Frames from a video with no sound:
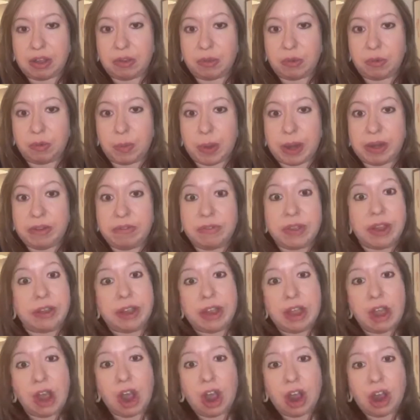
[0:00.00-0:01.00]
went very
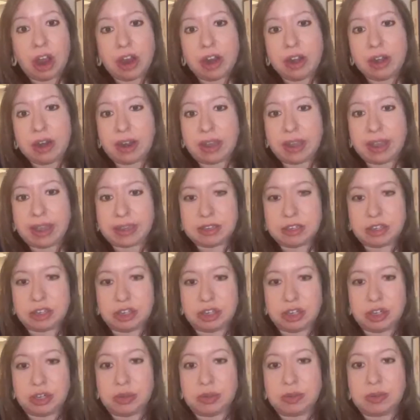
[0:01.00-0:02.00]
hard against
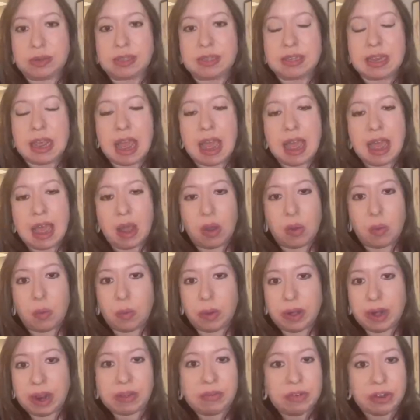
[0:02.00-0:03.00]
Jews
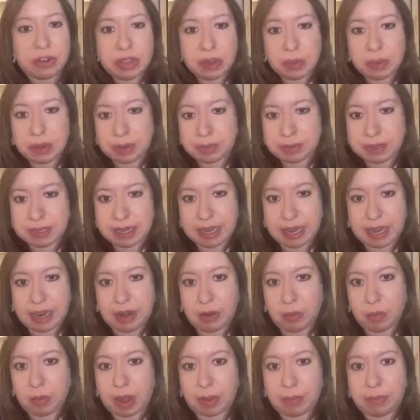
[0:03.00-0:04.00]
whenever they would
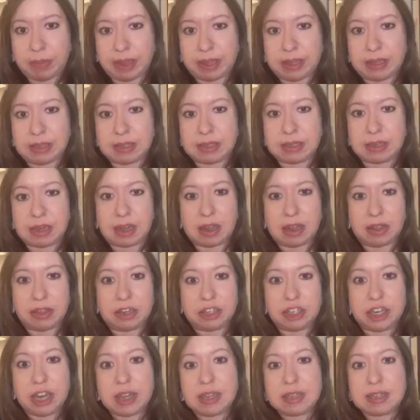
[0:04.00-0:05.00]
obtain weapons. The
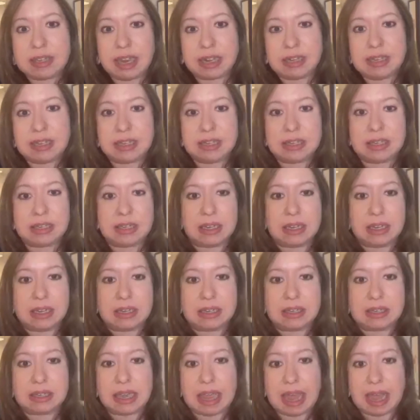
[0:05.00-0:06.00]
jail
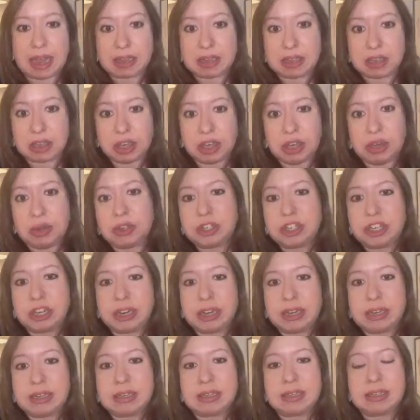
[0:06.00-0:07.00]
sentences, the
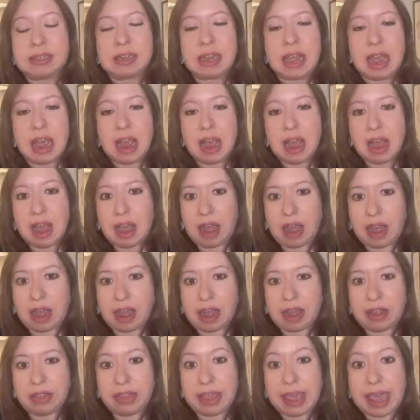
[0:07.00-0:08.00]
executions,
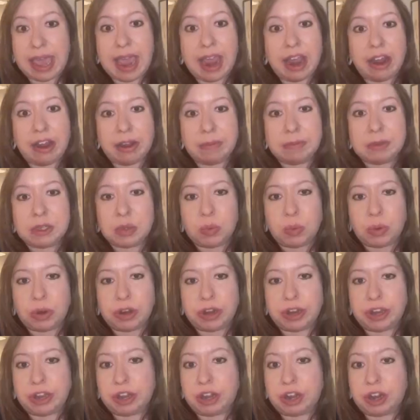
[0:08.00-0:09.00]
the Arabs were
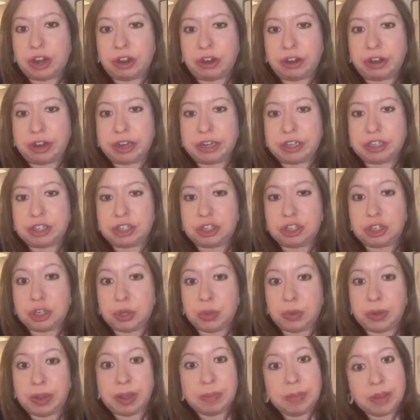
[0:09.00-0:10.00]
encouraged
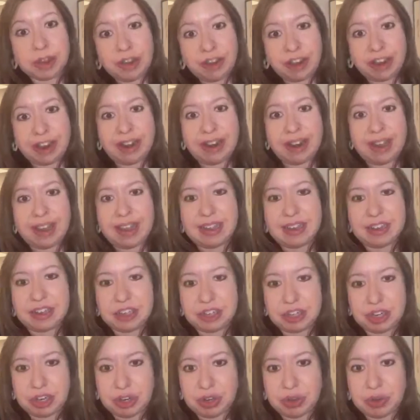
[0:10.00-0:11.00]
to immigrate
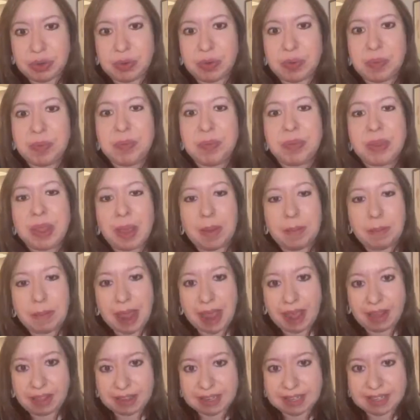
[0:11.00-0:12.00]
into
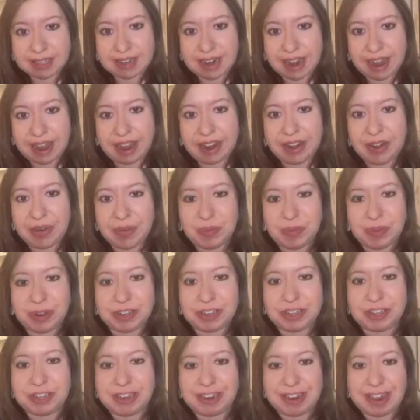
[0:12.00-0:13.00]
Palestine,
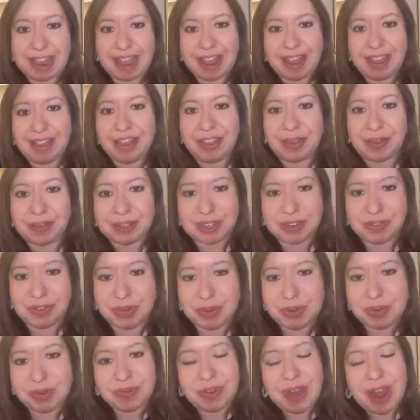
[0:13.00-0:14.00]
which those of you
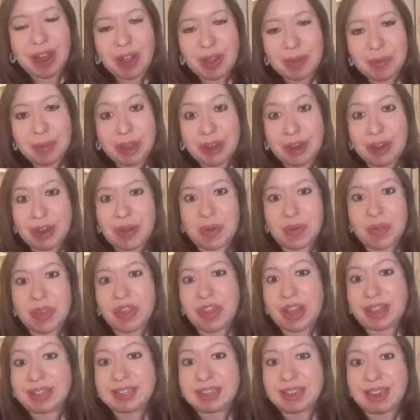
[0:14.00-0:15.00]
who follow me know that
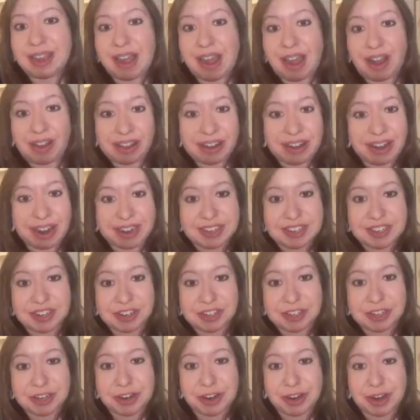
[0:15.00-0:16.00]
that's a colonizer
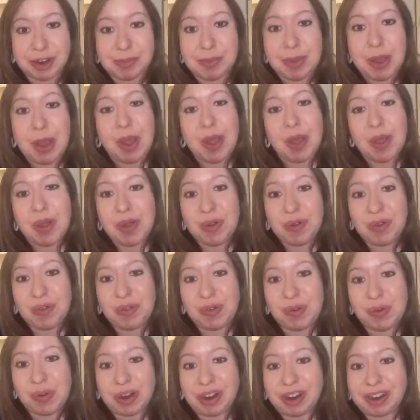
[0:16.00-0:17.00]
term
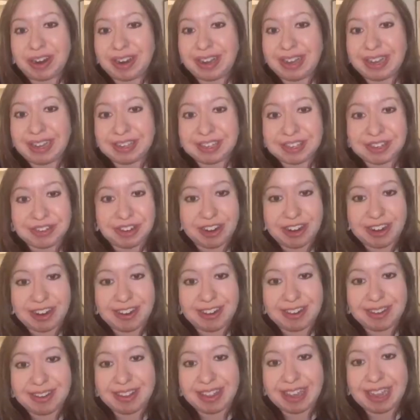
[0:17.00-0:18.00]
for
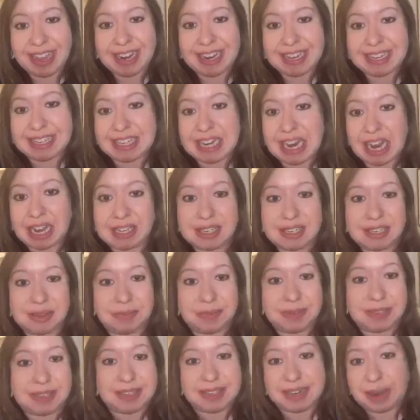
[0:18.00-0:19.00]
Israel. It is not some
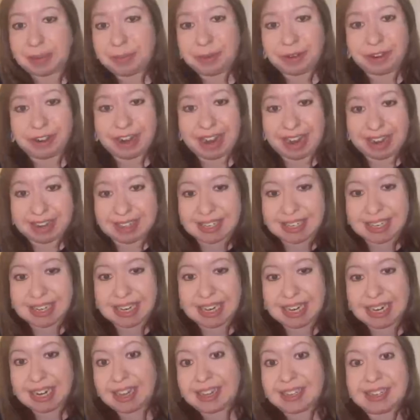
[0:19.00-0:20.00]
separate
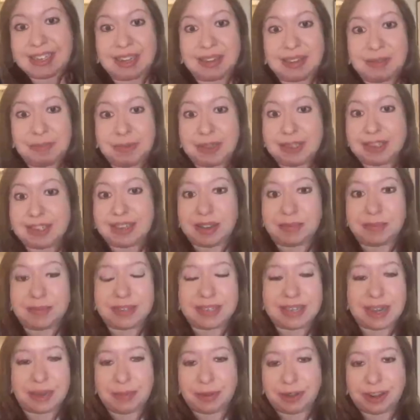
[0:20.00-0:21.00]
entity, not some
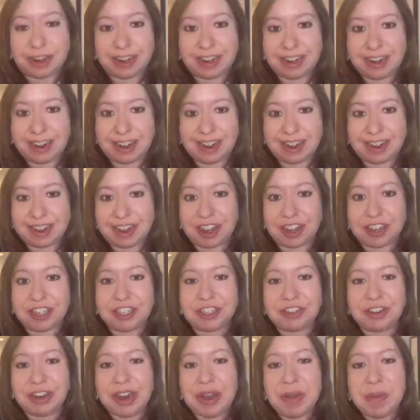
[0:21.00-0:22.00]
separate
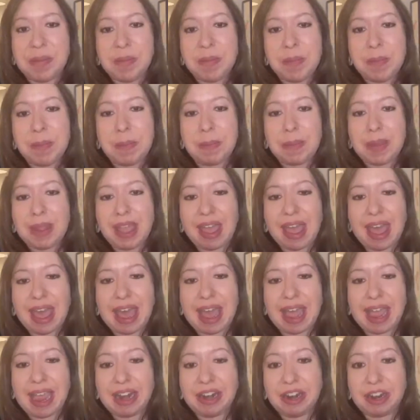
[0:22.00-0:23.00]
country.
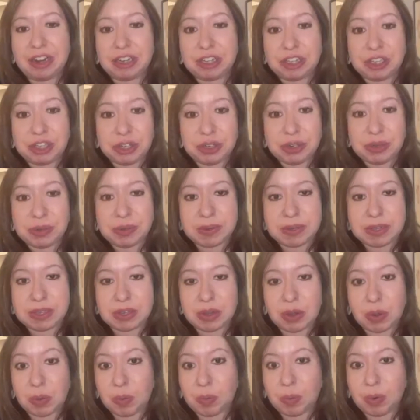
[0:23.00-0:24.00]
And Jews
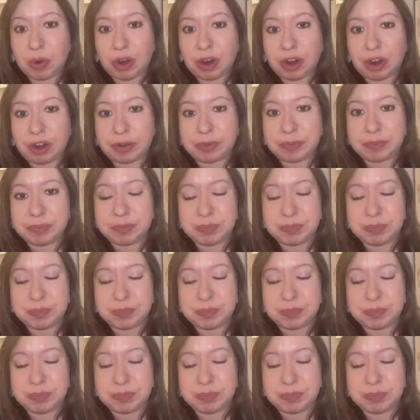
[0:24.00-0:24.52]
were